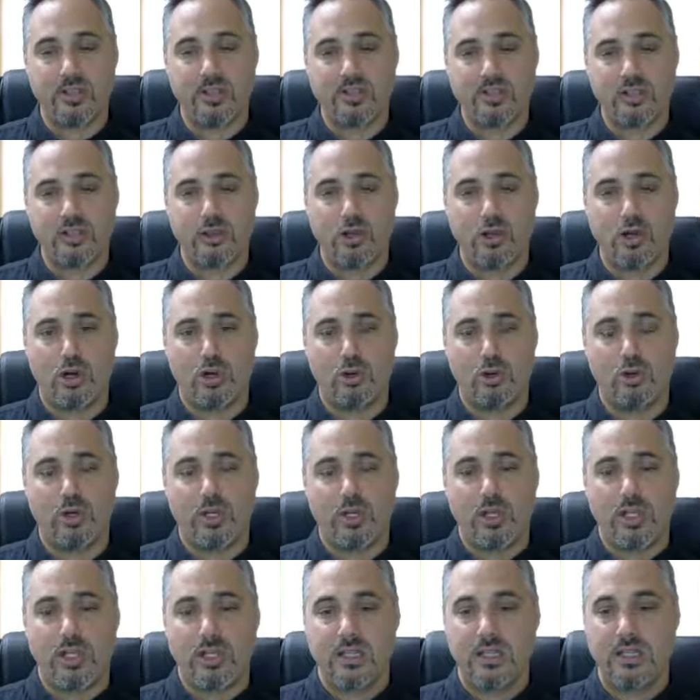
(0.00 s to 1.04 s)
things to know
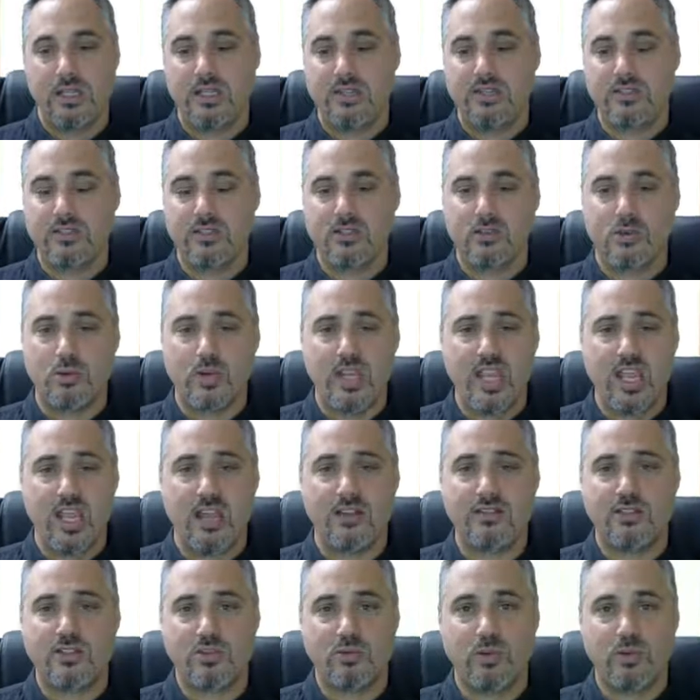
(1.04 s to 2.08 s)
is you
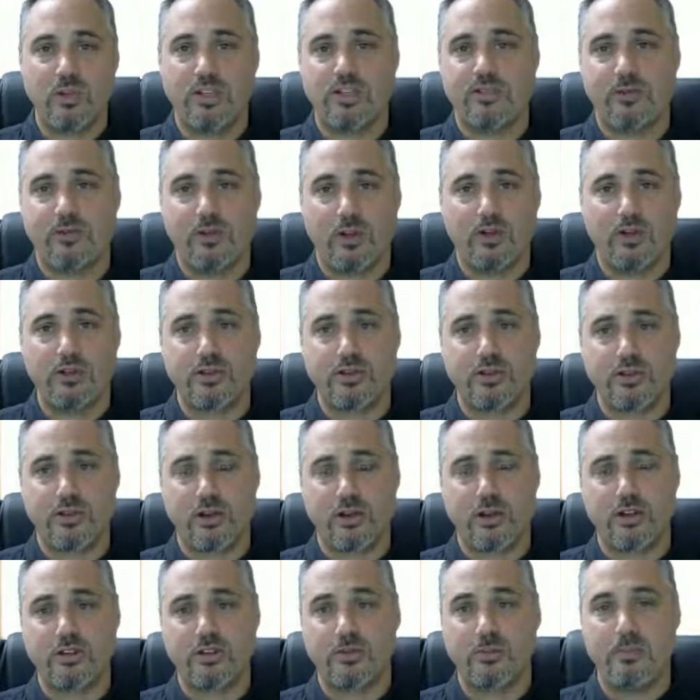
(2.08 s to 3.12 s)
can't switch flood
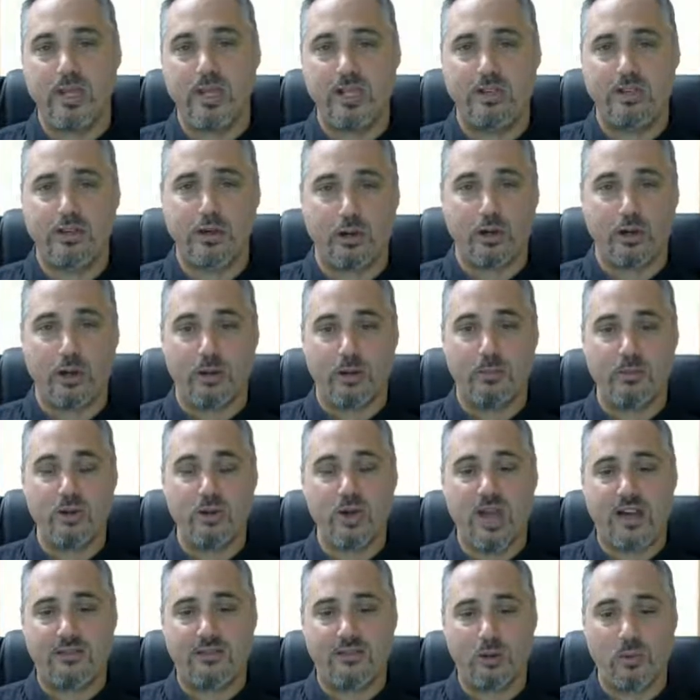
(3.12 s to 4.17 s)
insurance mid-term. You
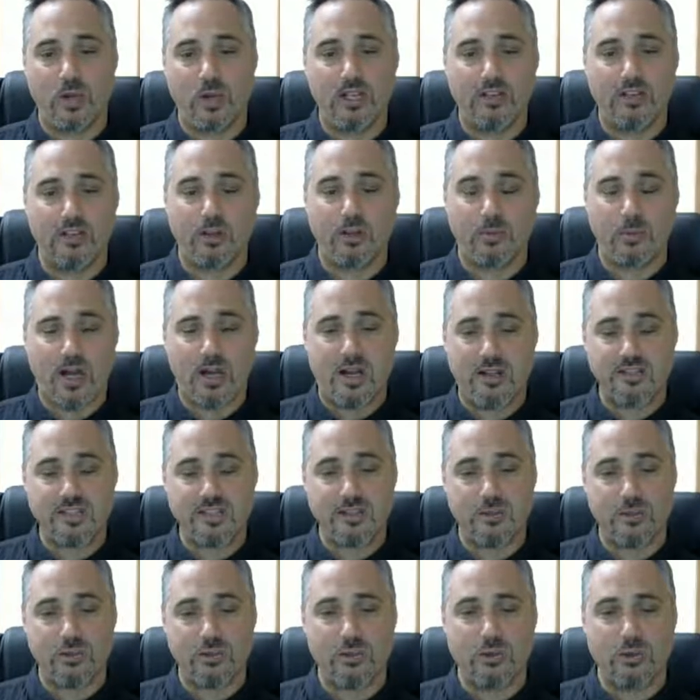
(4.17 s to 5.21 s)
have to wait till the
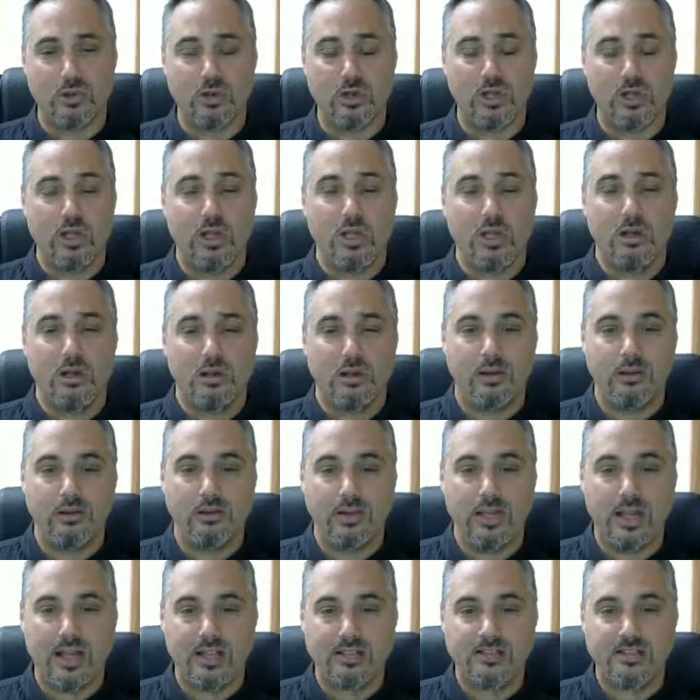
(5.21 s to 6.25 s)
policy renewal,
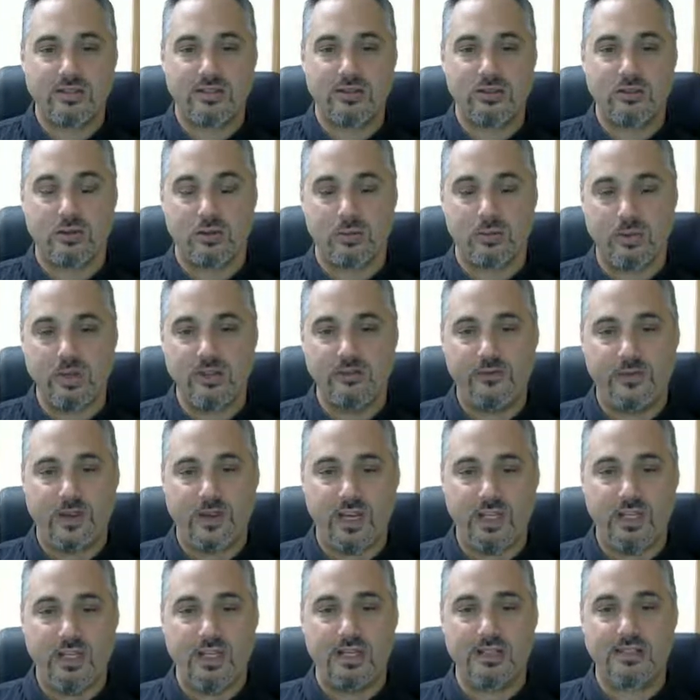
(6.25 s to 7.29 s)
unless you're
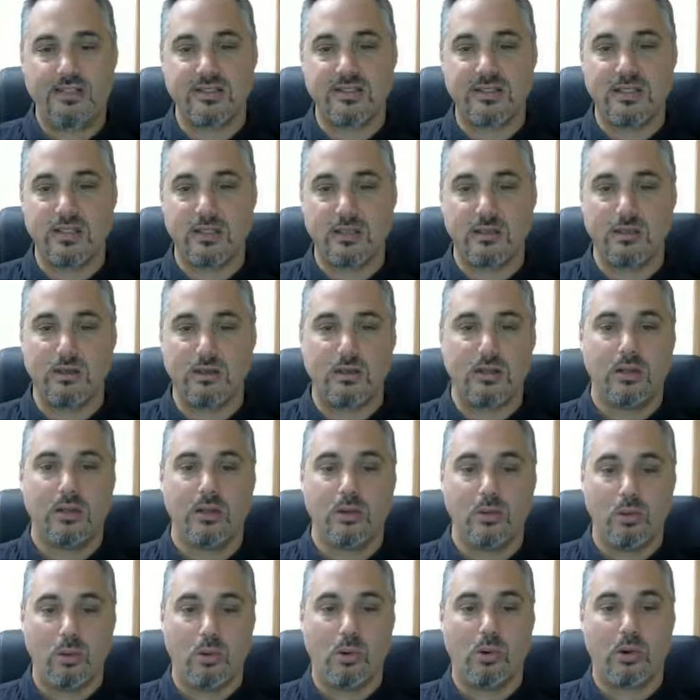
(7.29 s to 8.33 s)
refinancing
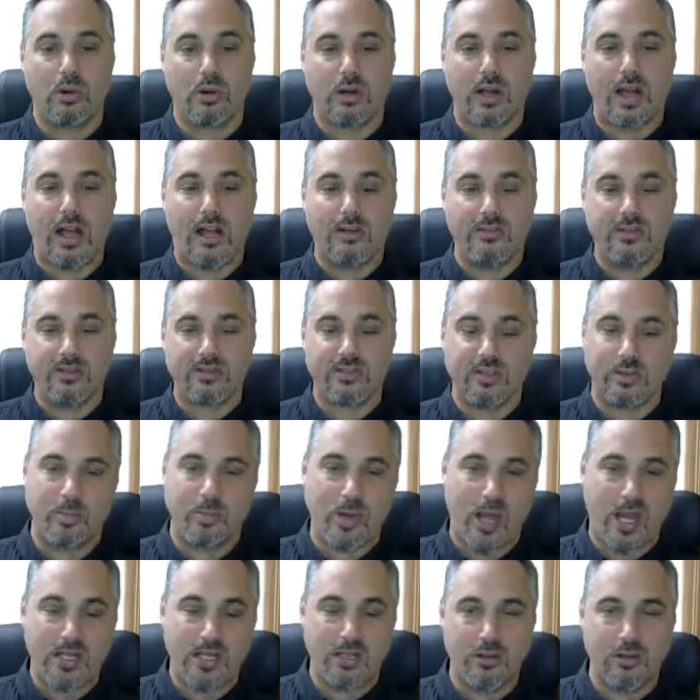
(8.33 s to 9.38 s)
or obviously
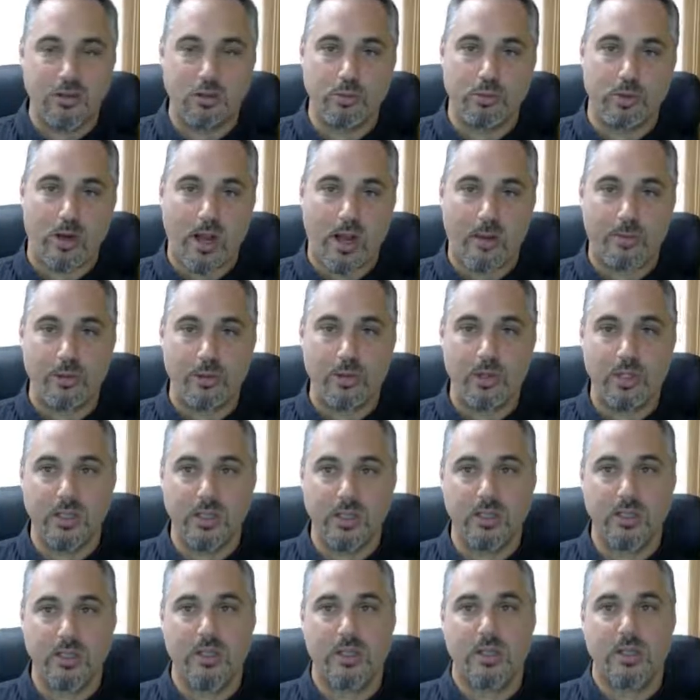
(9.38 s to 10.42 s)
buying a new property.
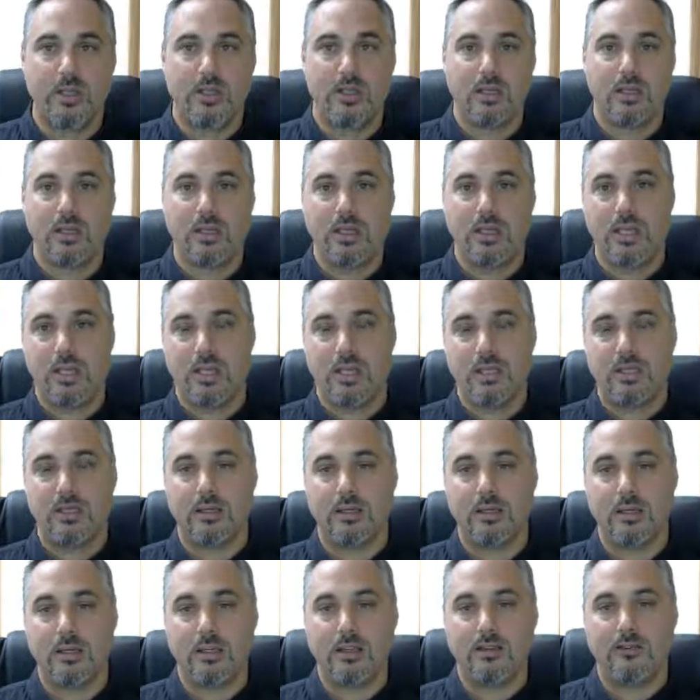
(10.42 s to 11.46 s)
And
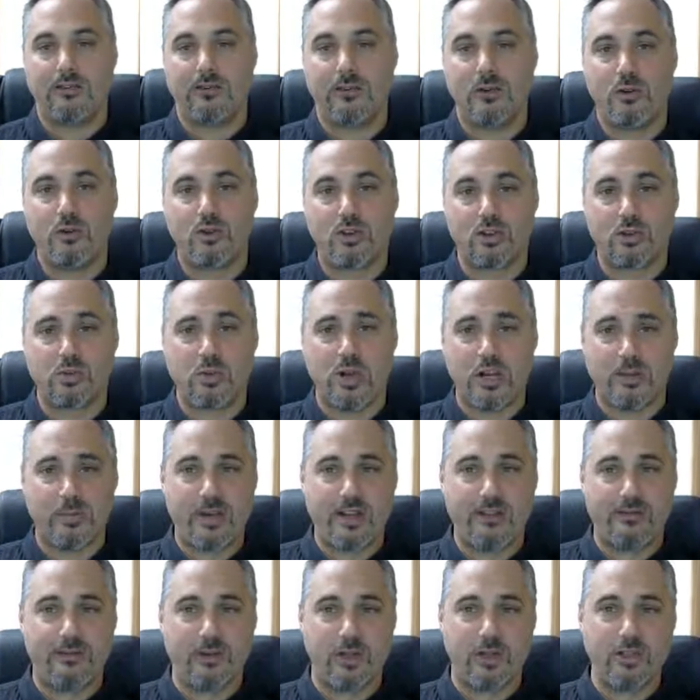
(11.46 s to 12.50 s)
if you just want to buy
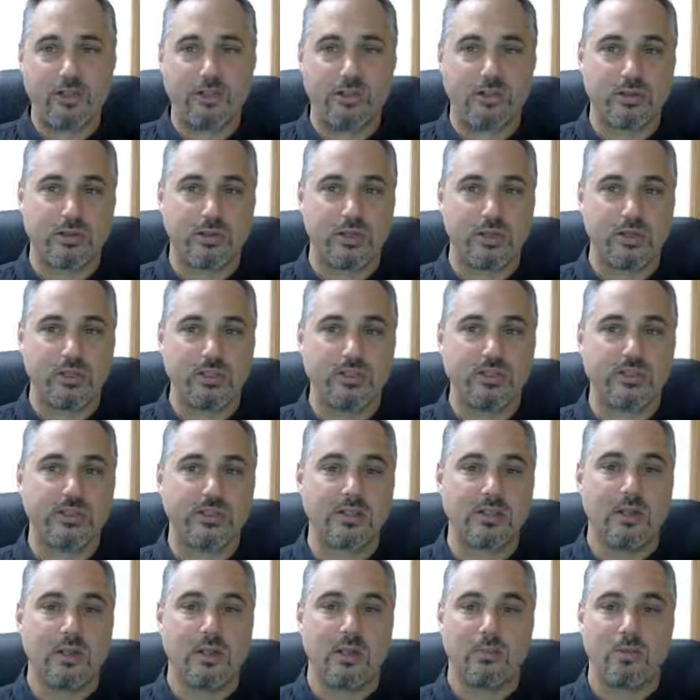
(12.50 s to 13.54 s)
flood insurance
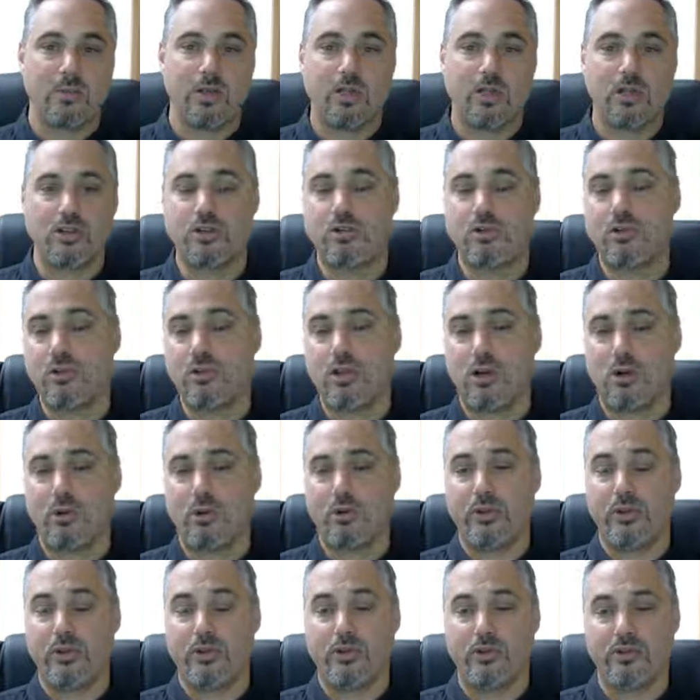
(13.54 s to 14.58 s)
because you know
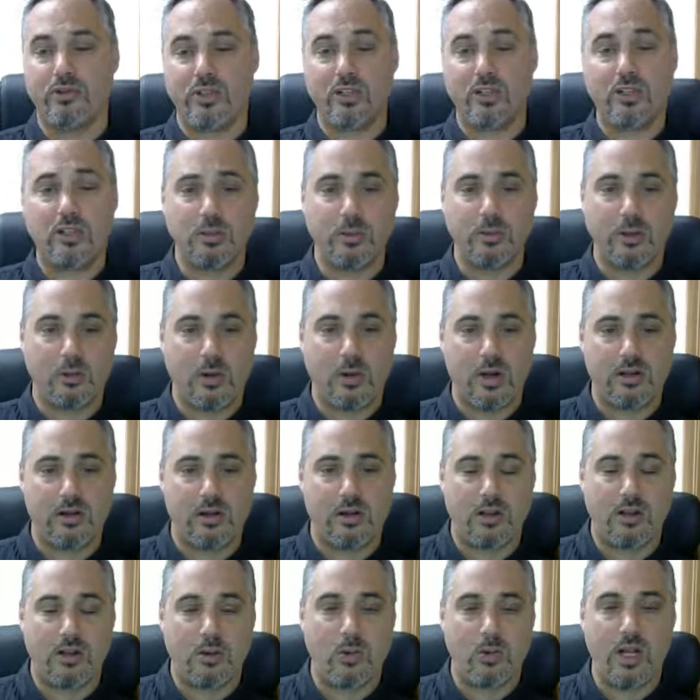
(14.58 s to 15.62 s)
there's inclement weather
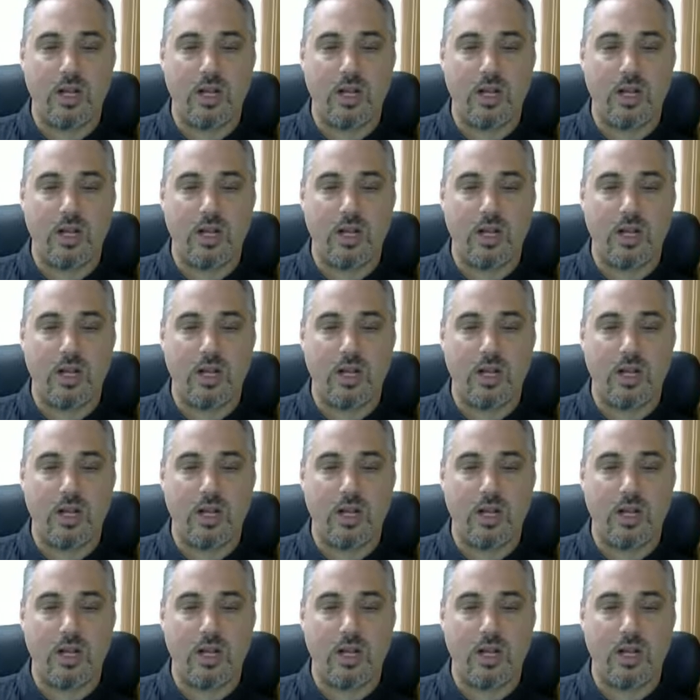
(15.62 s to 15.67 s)
on the